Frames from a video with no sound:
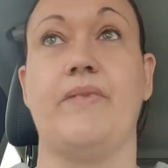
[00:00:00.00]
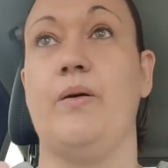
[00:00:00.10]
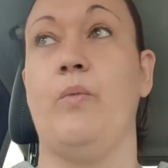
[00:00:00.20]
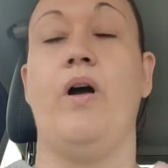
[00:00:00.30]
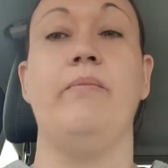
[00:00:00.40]

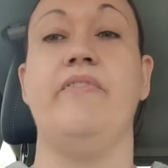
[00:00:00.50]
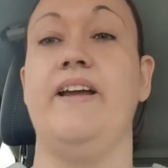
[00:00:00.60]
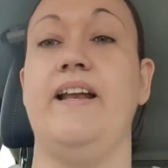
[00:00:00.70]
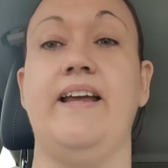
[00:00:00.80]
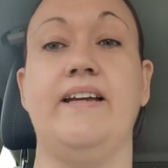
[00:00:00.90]
what I'm
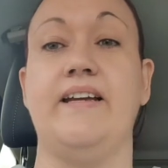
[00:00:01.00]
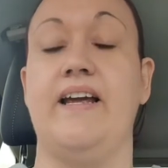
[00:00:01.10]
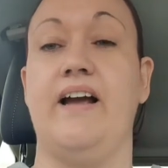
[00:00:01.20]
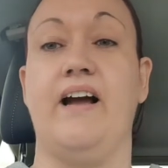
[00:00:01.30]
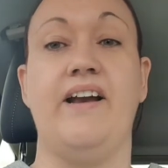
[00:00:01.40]
feeling,
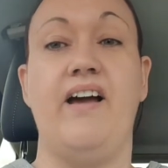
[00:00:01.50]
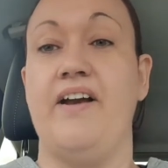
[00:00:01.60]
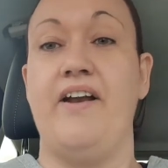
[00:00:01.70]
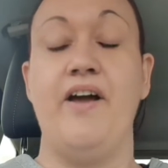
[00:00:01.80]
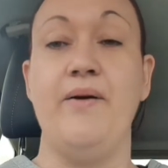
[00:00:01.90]
I
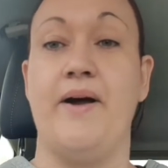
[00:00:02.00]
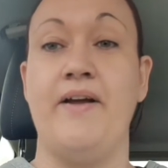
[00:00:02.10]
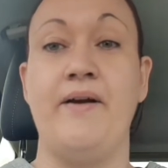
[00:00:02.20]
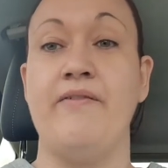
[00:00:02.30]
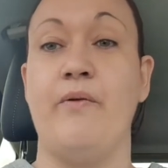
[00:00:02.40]

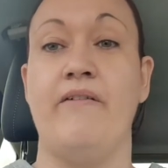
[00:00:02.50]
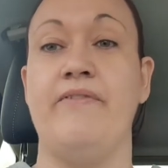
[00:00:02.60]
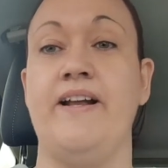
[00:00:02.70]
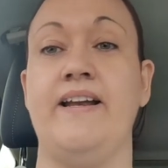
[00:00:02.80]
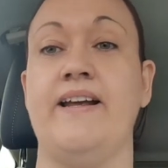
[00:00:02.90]
don't know if what I'm
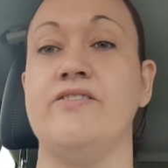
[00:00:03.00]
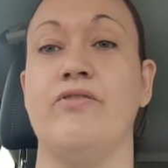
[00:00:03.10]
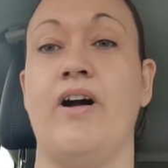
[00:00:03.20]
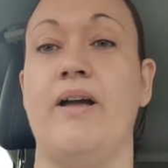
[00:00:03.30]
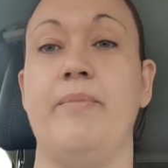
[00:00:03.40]
feeling is
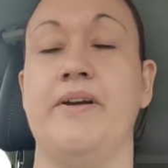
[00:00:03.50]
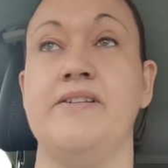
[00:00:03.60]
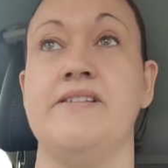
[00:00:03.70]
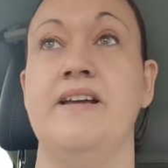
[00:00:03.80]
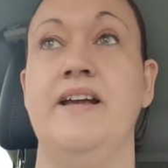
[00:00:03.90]
right,
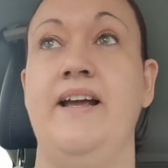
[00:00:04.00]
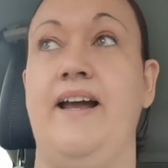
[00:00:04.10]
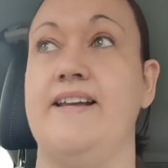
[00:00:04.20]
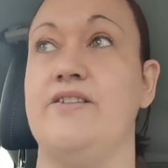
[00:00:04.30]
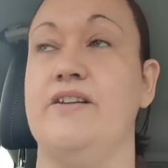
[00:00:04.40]
because
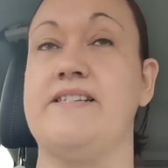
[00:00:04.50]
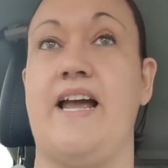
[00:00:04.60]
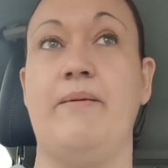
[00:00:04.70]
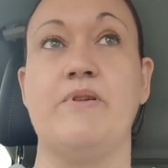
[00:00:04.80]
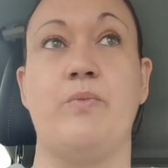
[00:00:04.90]
it's not the
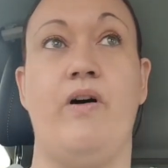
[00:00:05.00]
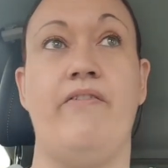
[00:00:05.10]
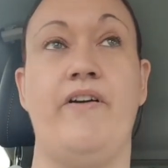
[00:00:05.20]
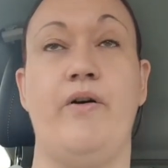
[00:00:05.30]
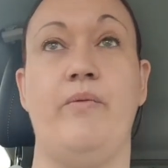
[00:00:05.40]
same as what I
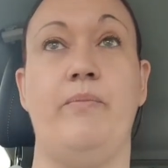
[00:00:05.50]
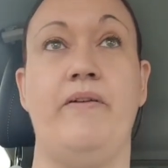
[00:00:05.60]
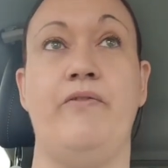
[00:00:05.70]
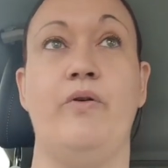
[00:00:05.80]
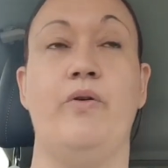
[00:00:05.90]
felt
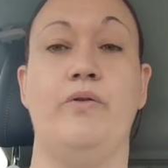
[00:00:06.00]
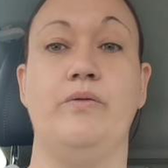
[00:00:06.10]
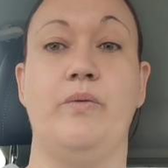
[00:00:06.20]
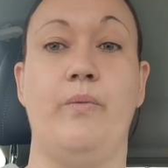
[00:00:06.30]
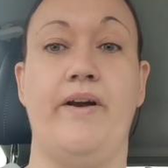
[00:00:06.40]
before
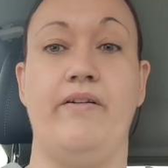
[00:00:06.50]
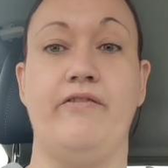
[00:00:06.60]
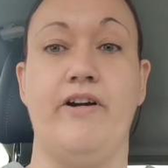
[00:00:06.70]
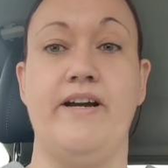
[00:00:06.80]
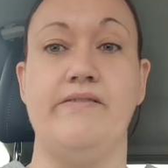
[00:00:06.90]
when I've
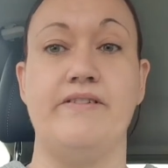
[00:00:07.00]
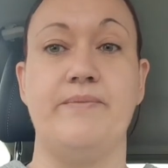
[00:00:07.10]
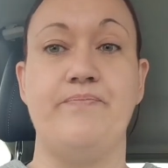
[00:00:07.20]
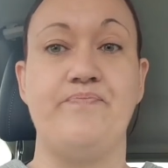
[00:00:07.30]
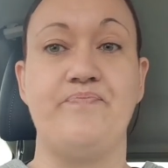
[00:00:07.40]
grieved.
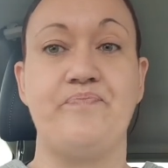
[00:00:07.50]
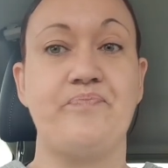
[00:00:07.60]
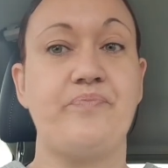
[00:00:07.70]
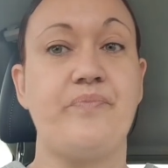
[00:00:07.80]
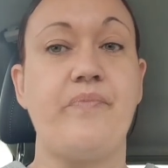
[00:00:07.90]

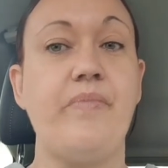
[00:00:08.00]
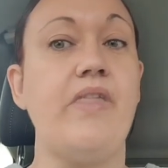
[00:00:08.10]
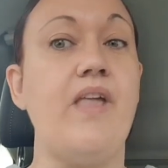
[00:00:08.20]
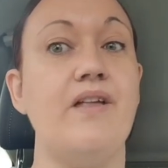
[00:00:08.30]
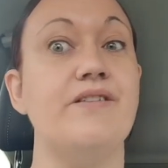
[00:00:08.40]

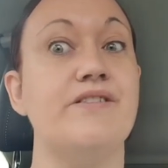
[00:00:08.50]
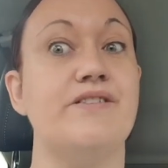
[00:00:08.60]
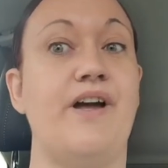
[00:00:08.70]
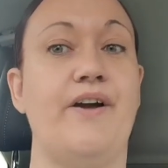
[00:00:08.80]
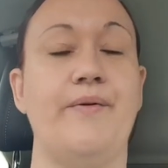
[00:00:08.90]

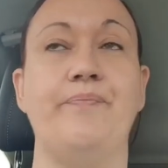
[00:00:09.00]
So